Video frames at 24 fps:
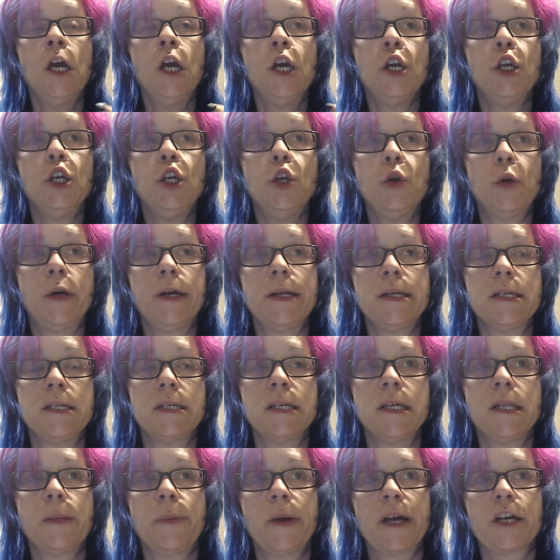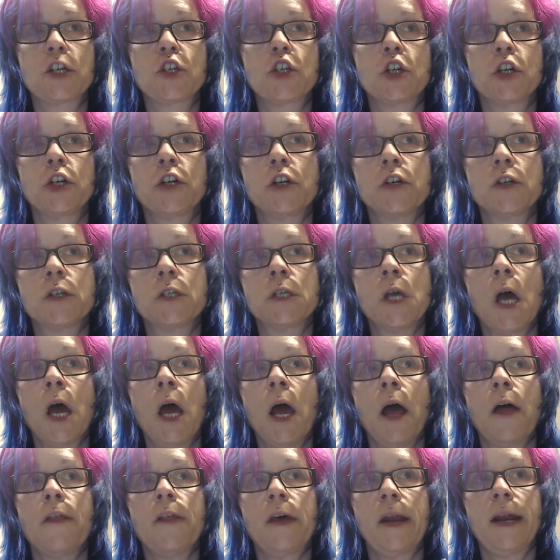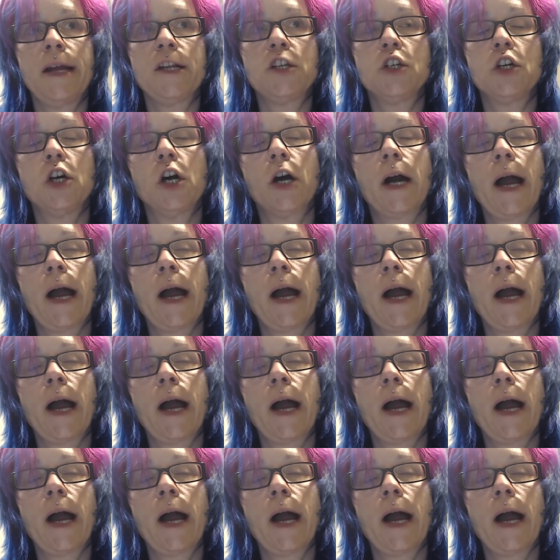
you can see the pictures that I took.